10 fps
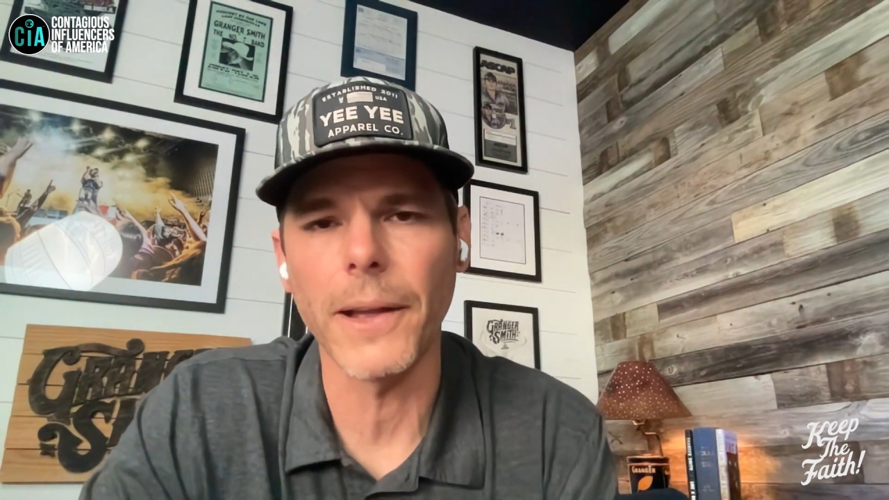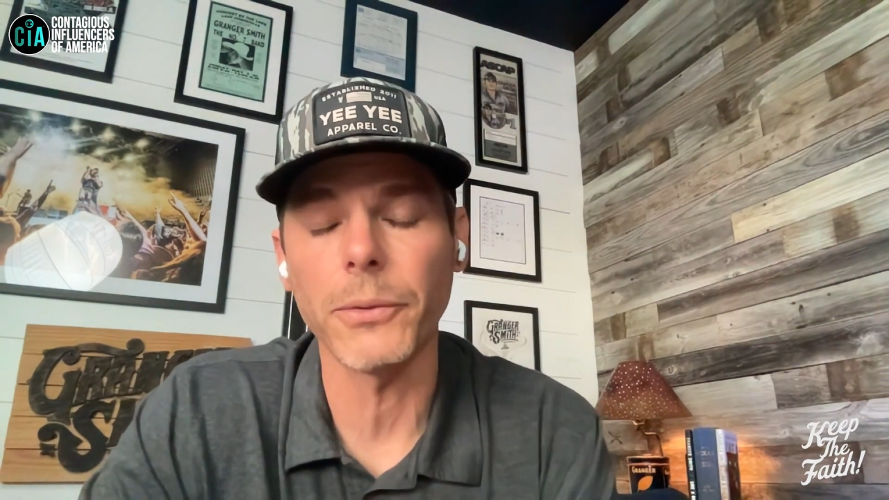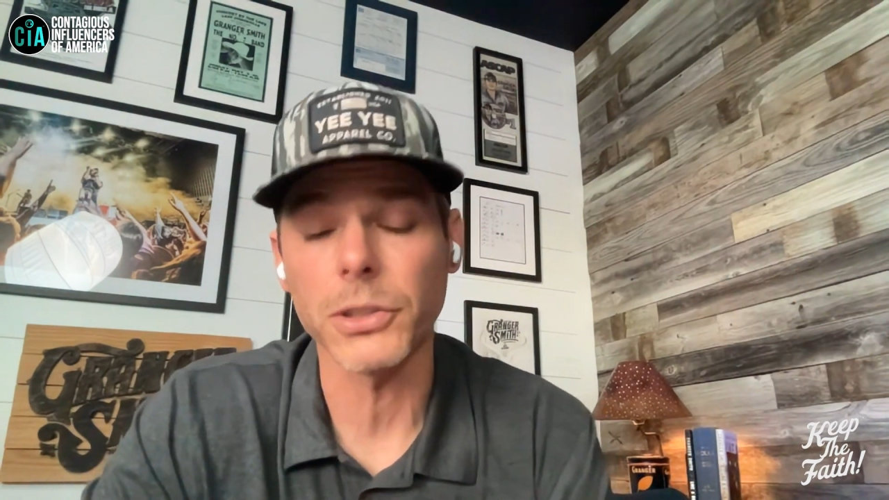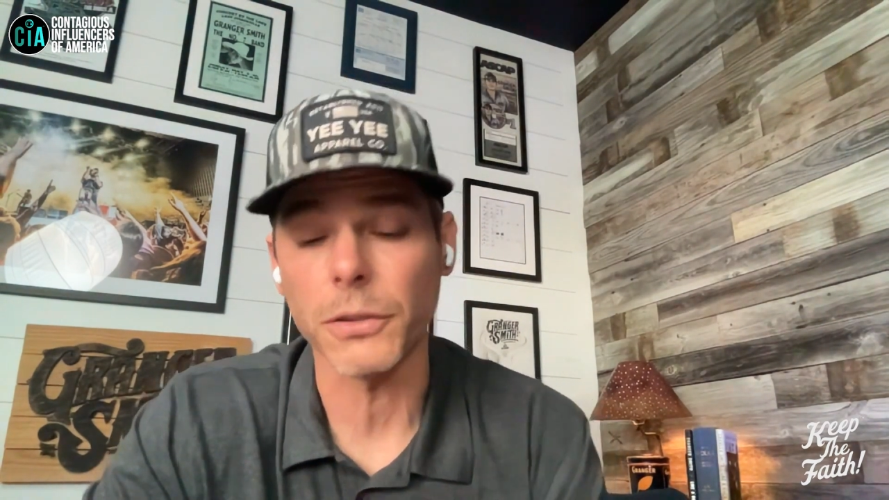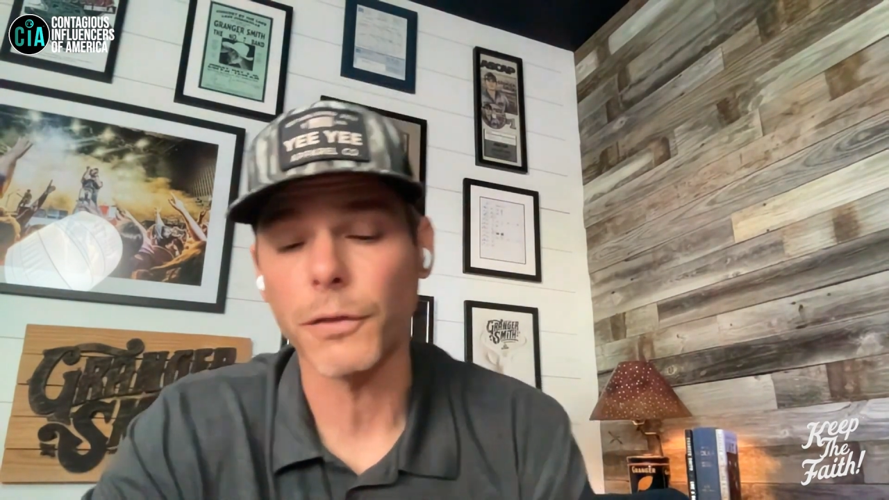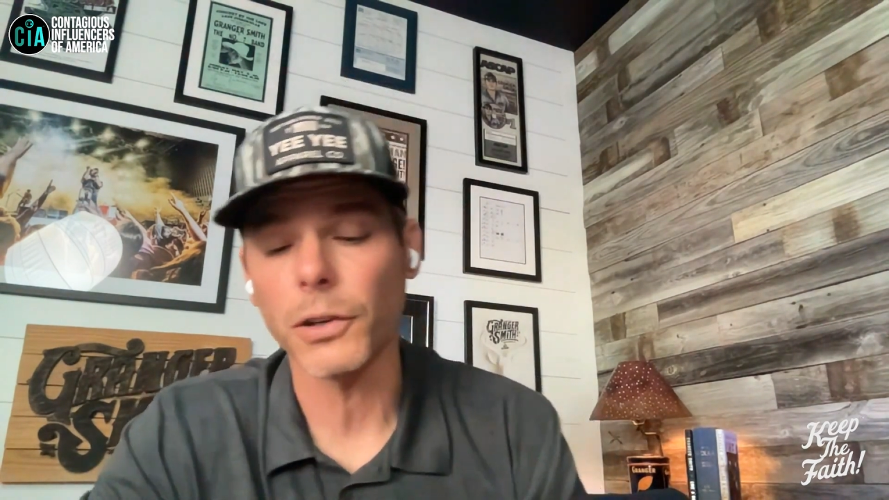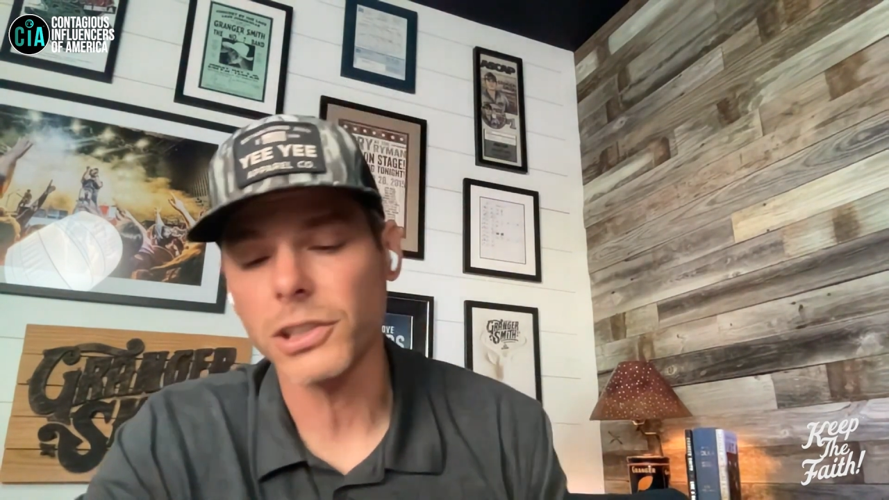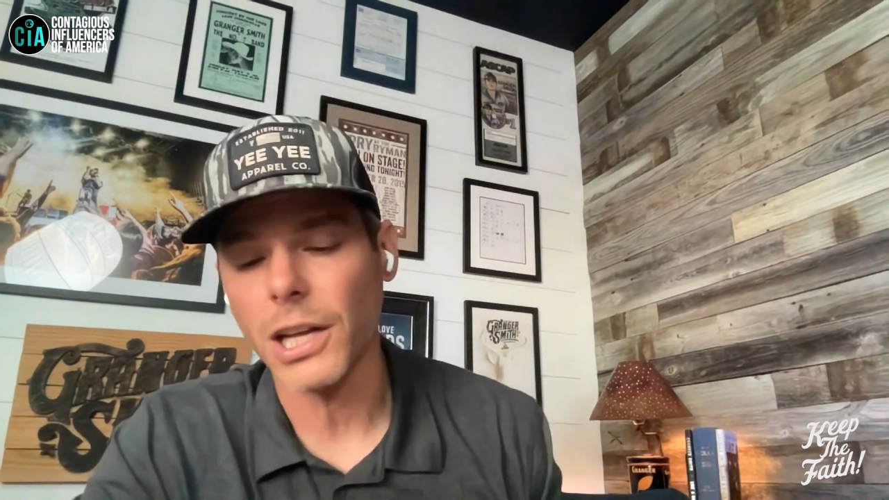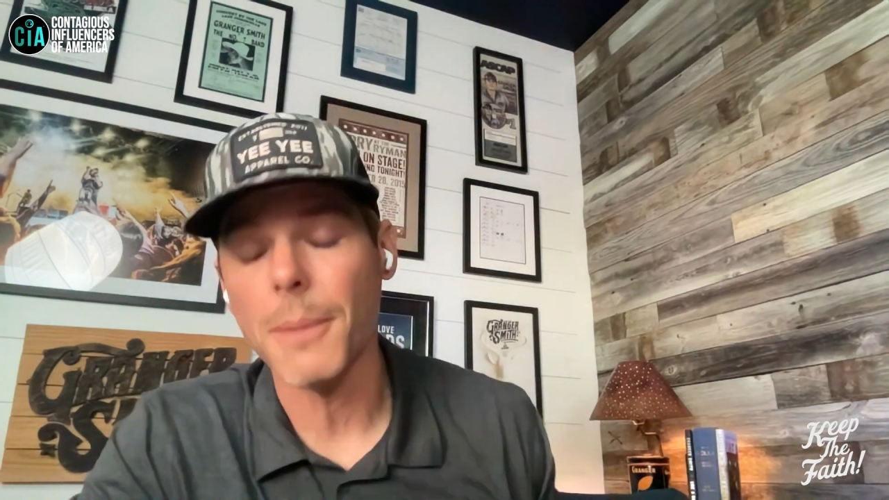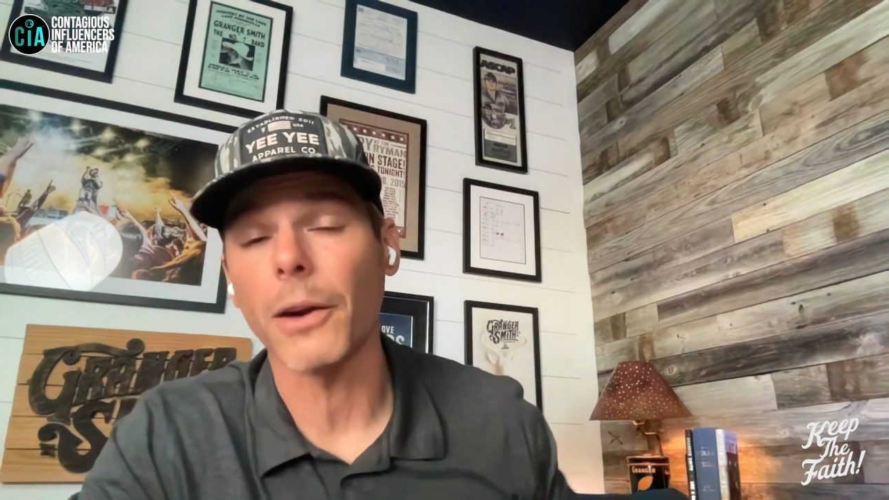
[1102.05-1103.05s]
That was the
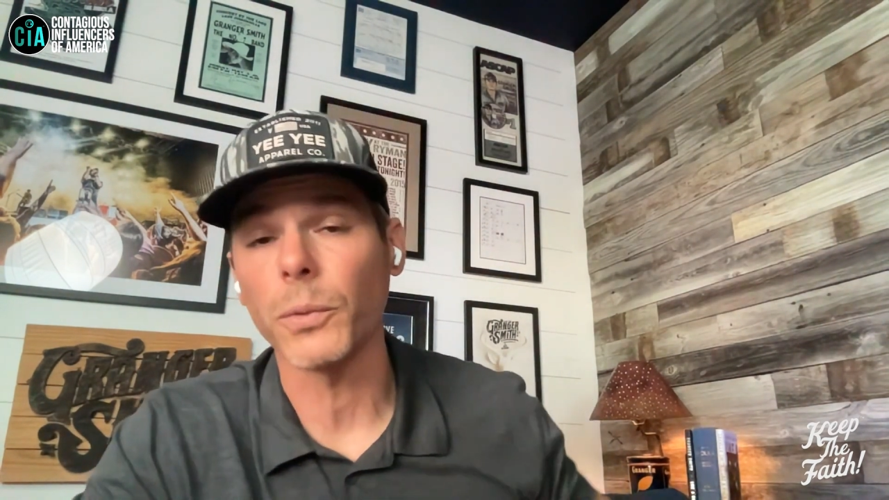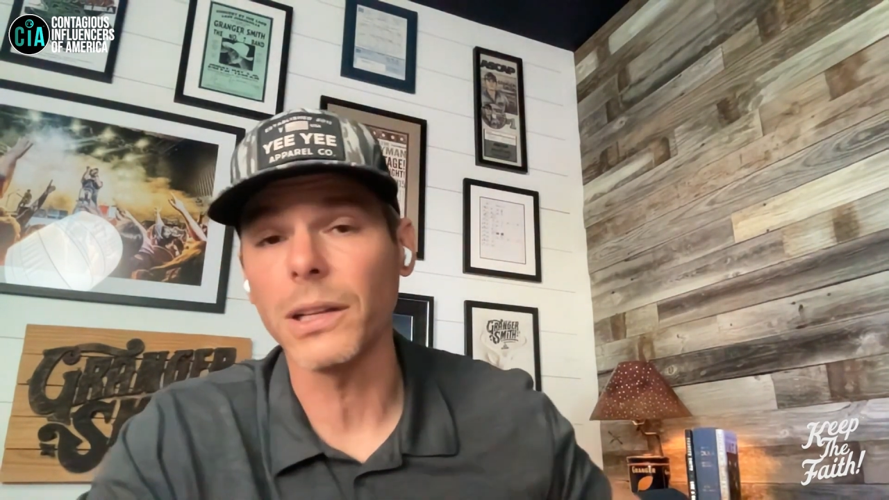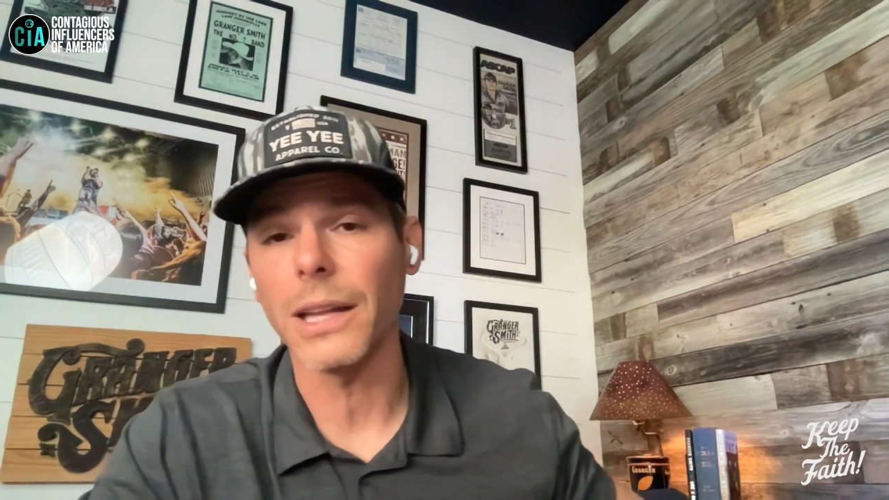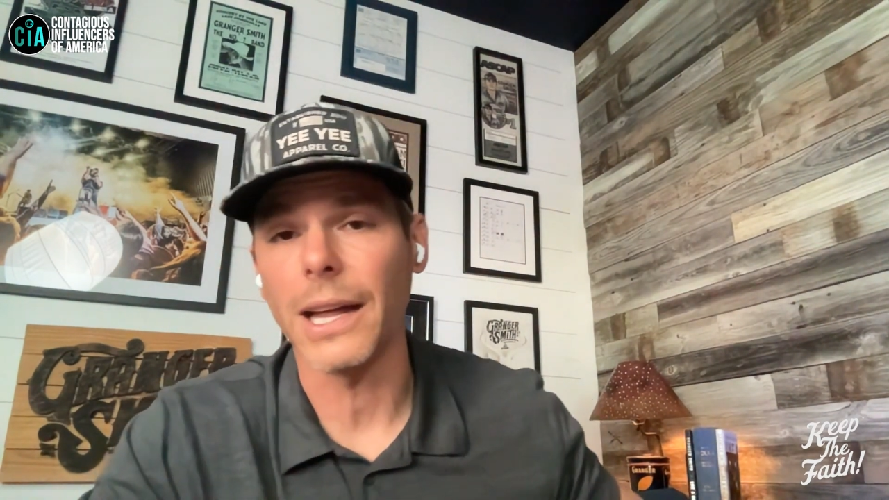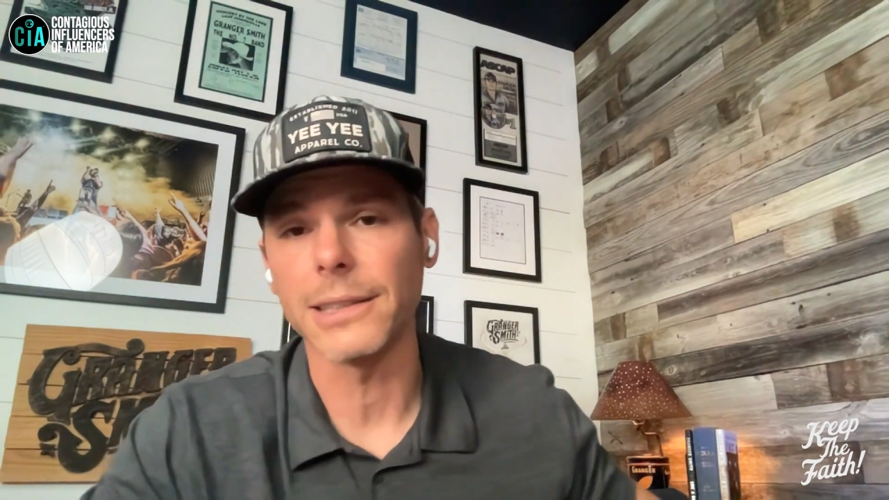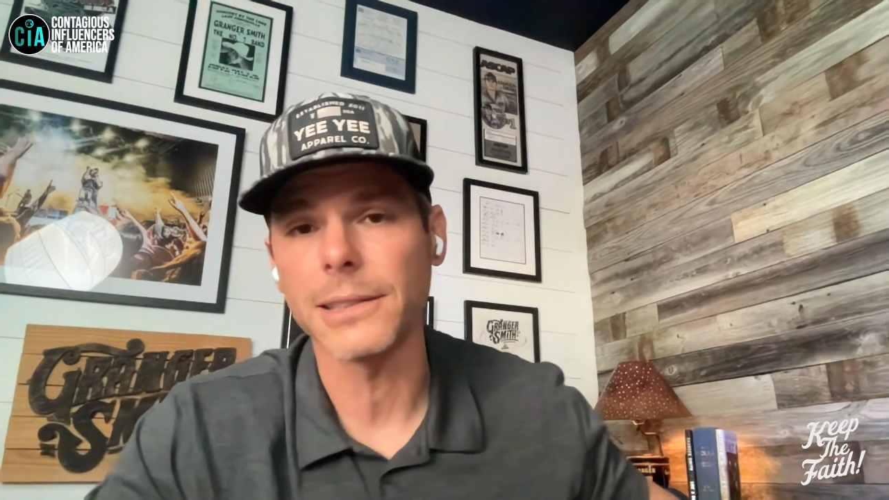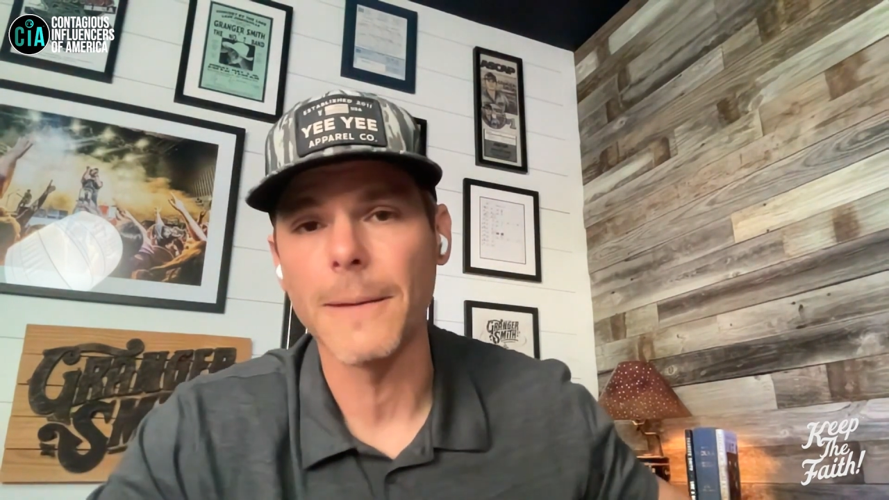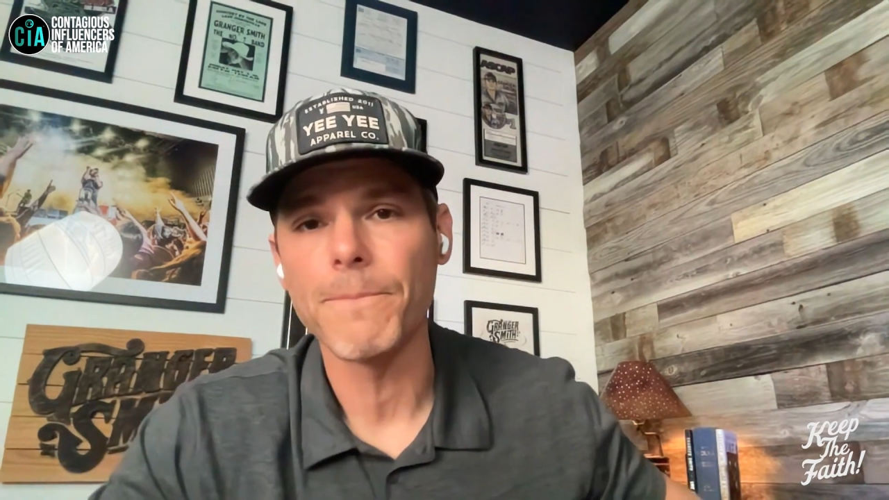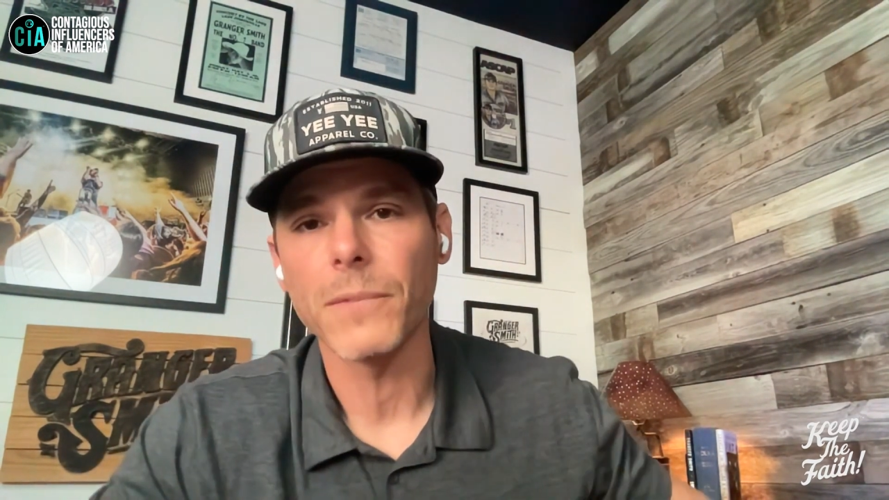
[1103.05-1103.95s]
first time I realized